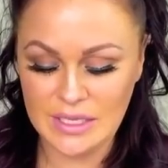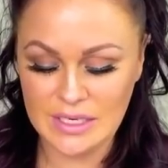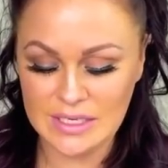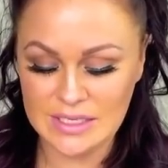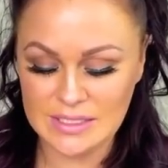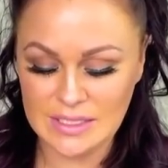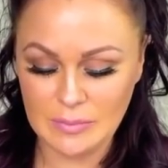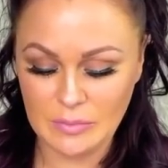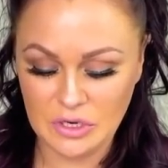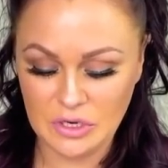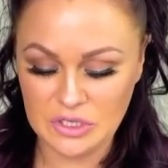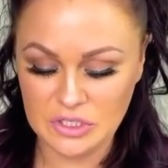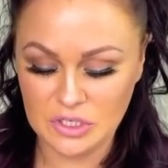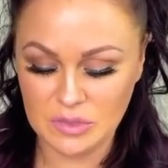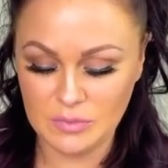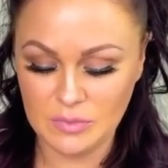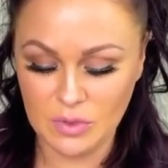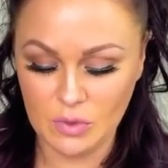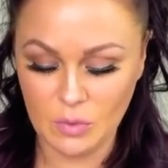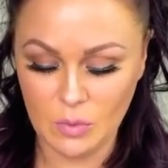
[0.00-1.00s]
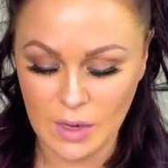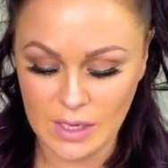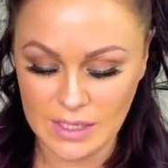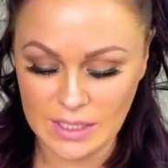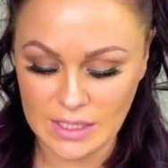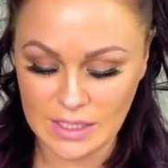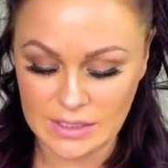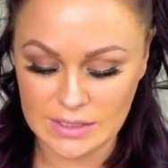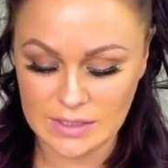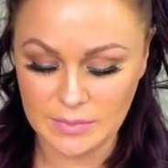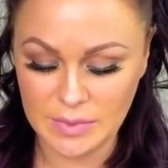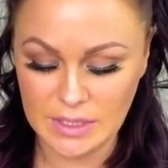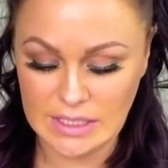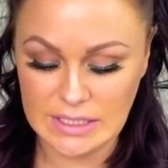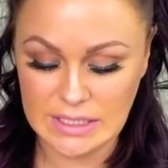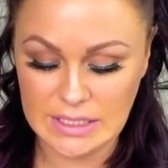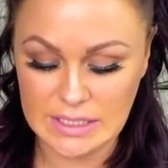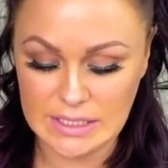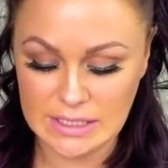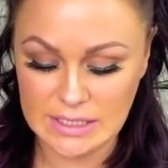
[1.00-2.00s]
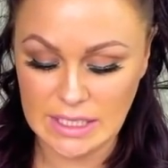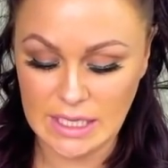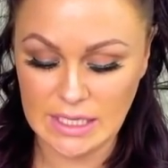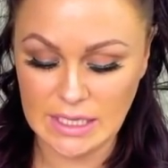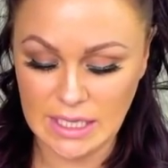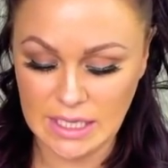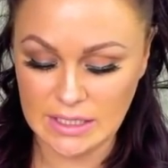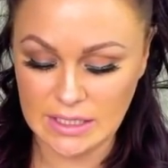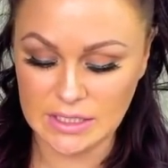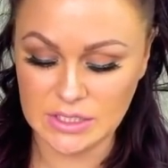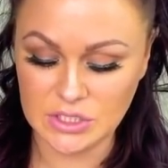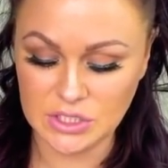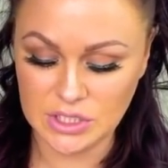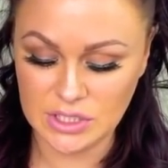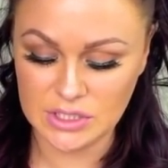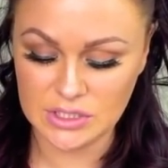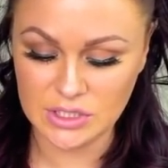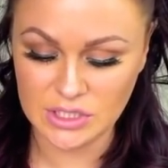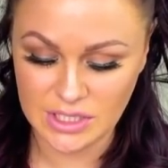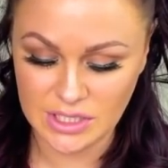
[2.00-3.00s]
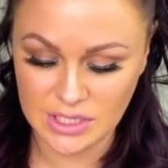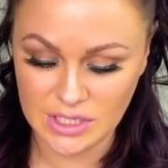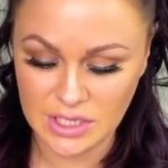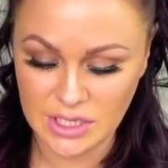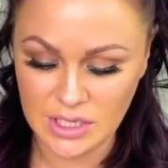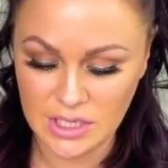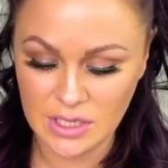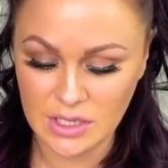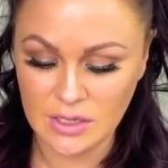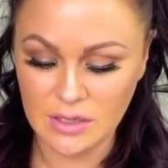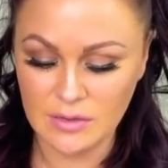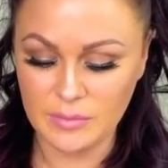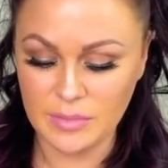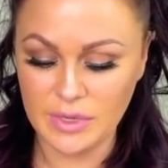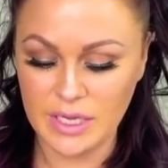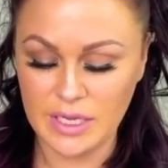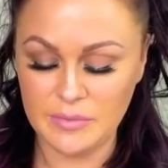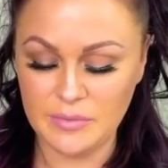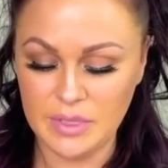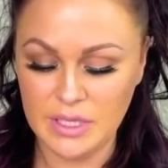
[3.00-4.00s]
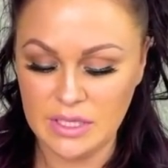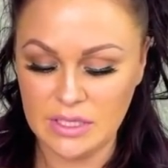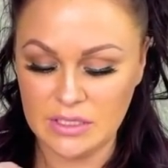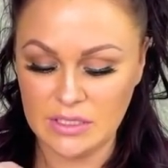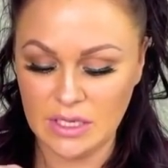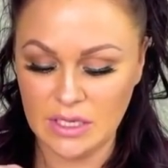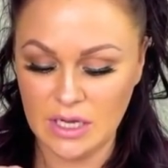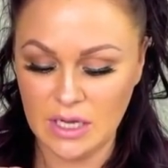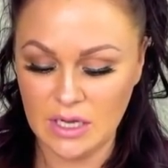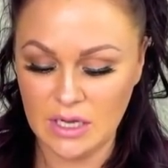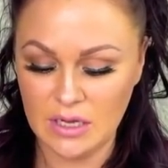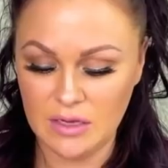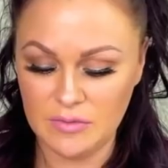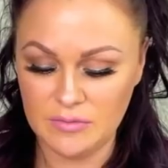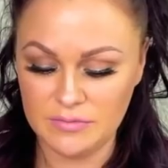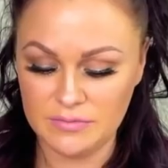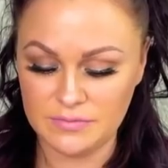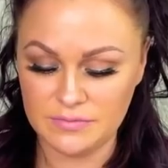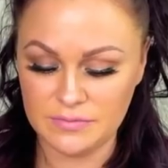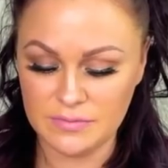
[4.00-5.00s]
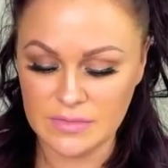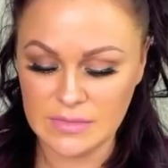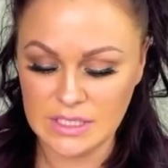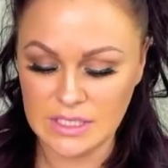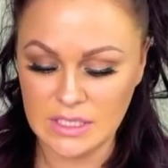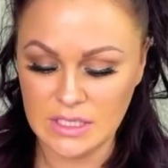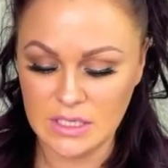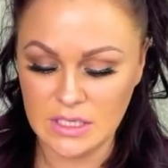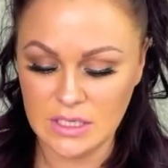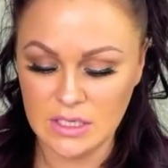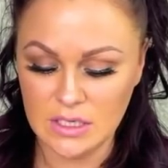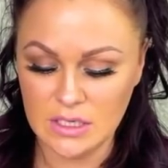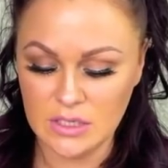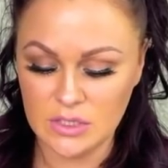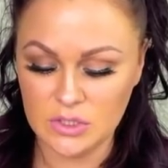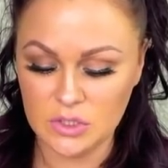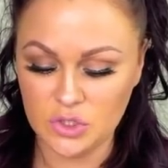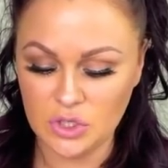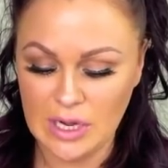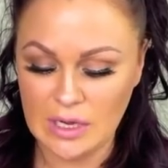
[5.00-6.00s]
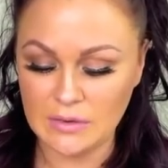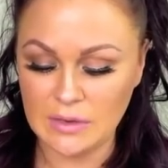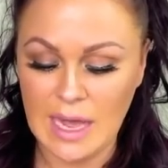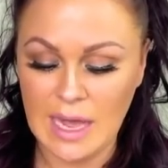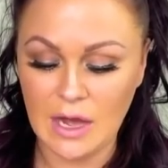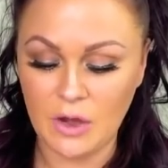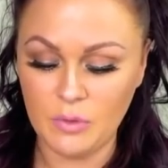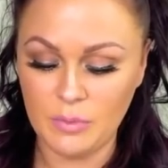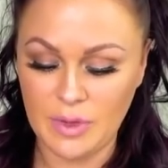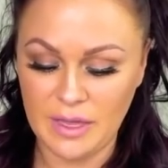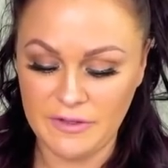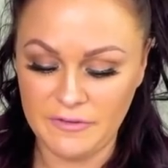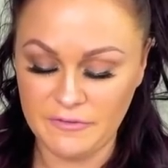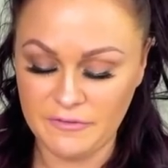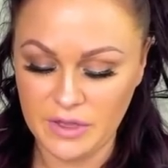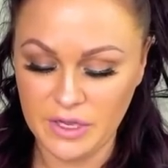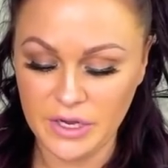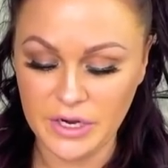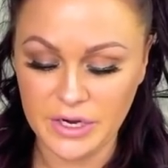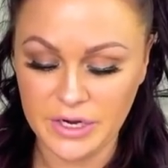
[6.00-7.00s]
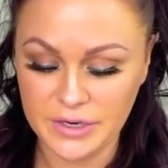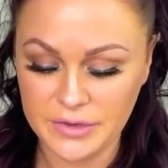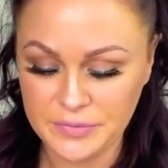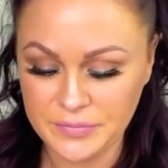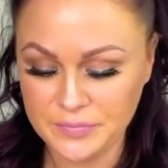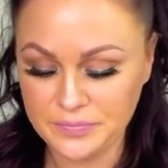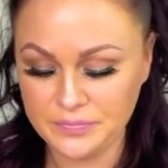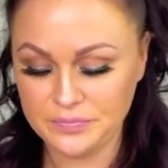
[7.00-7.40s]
being in separation, but wanting, somebody needing to take that initiation, but it being um, drowned out by fear.